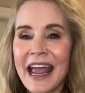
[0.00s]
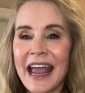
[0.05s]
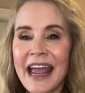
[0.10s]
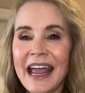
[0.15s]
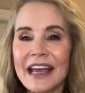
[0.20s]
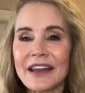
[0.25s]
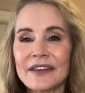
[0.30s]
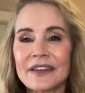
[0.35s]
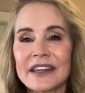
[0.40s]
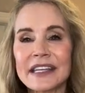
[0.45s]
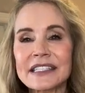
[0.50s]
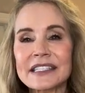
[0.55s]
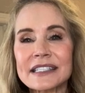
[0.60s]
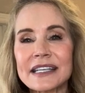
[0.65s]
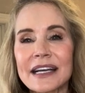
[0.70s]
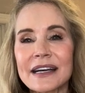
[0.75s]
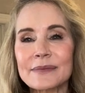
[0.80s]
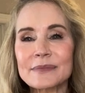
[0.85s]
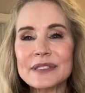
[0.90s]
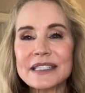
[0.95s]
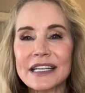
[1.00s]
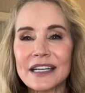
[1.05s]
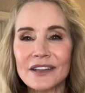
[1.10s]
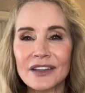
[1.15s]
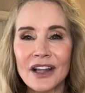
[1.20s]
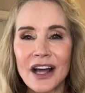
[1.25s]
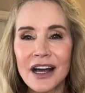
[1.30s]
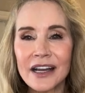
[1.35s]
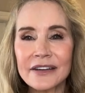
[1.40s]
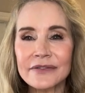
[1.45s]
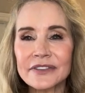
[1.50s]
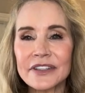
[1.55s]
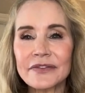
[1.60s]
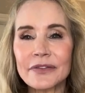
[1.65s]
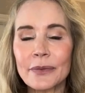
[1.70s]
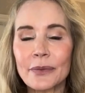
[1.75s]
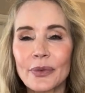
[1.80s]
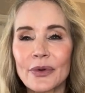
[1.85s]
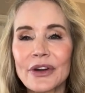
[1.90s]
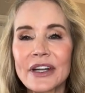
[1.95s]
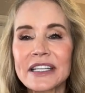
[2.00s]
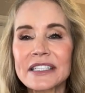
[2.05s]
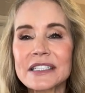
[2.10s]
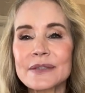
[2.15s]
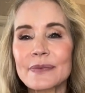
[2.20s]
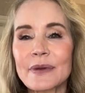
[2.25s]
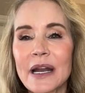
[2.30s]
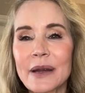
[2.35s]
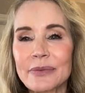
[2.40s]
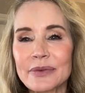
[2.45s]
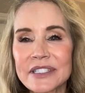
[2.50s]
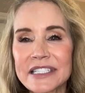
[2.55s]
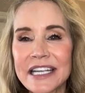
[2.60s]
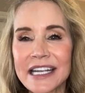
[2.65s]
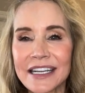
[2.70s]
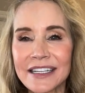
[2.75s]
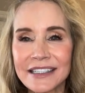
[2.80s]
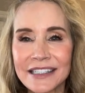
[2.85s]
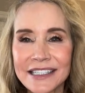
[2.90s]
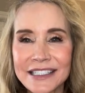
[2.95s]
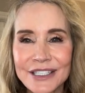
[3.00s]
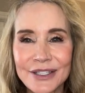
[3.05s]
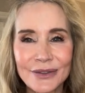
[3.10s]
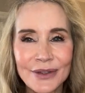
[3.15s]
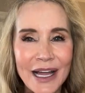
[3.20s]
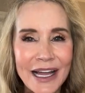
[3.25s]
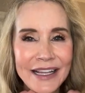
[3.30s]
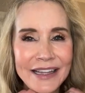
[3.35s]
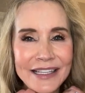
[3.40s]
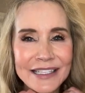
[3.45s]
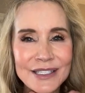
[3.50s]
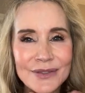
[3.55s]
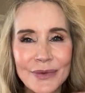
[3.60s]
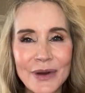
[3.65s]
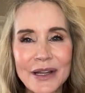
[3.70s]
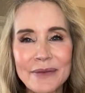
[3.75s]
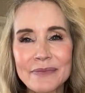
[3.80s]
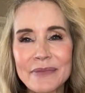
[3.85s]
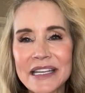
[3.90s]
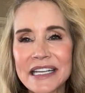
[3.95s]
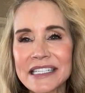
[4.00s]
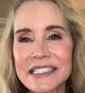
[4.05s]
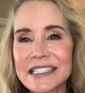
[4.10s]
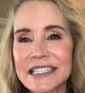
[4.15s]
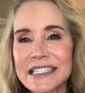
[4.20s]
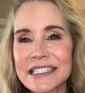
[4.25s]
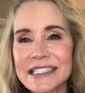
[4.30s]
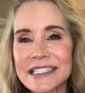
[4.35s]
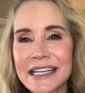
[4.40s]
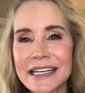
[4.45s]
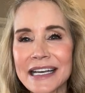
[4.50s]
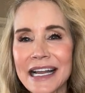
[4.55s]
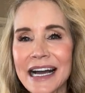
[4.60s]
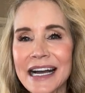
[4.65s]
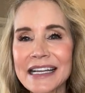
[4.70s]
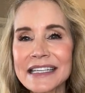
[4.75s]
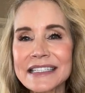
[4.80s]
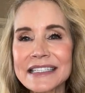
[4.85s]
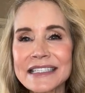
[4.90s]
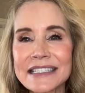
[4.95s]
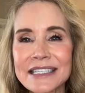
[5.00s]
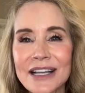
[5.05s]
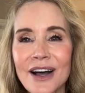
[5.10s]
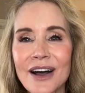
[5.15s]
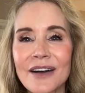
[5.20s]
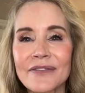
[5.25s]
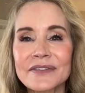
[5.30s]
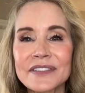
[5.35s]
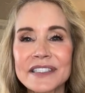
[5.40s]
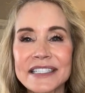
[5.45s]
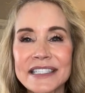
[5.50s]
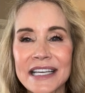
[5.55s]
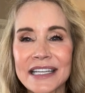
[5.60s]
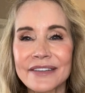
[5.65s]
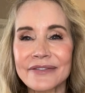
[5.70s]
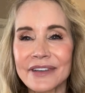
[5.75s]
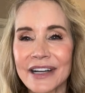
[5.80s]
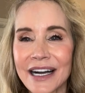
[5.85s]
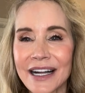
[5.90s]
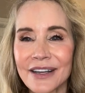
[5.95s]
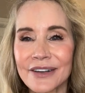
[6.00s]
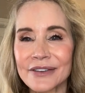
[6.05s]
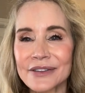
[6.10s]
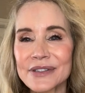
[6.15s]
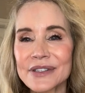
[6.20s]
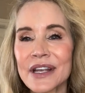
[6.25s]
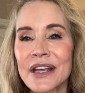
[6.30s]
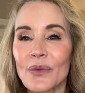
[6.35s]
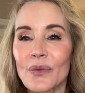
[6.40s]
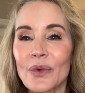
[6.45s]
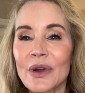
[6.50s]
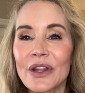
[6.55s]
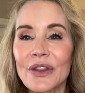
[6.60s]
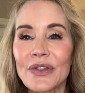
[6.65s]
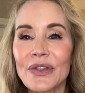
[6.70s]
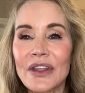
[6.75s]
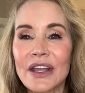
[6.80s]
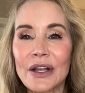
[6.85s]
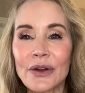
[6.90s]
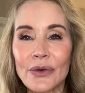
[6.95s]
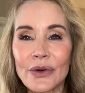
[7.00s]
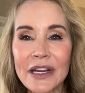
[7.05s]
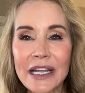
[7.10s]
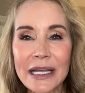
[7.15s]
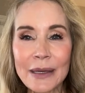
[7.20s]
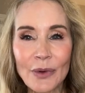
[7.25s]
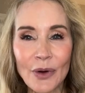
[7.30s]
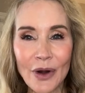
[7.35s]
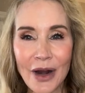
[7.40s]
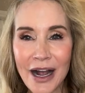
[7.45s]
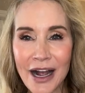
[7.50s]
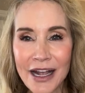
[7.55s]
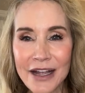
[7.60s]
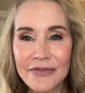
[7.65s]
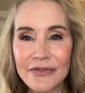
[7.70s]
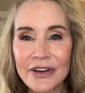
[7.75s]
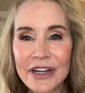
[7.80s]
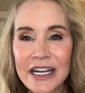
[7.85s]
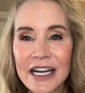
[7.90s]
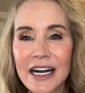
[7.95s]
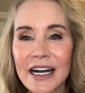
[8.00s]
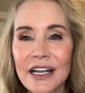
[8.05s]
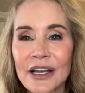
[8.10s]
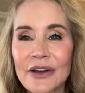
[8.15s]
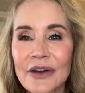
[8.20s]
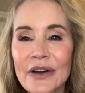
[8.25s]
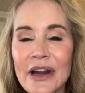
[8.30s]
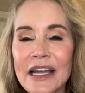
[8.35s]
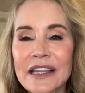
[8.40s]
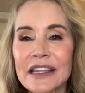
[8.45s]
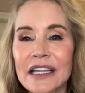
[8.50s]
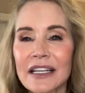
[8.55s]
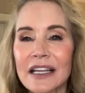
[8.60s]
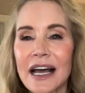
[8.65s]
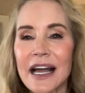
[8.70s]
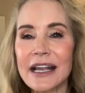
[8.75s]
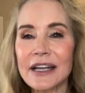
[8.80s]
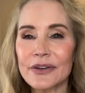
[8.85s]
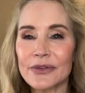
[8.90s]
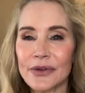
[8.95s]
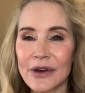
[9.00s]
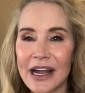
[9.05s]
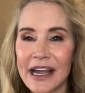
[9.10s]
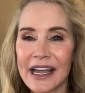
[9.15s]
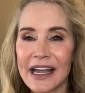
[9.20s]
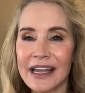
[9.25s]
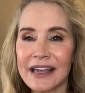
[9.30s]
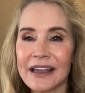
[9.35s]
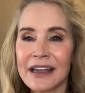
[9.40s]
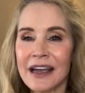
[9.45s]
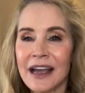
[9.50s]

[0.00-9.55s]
And this comes in a lot of different prints, but I particularly do like this one because it is a nice soft set of colors with the cream or ivory color and the light gray.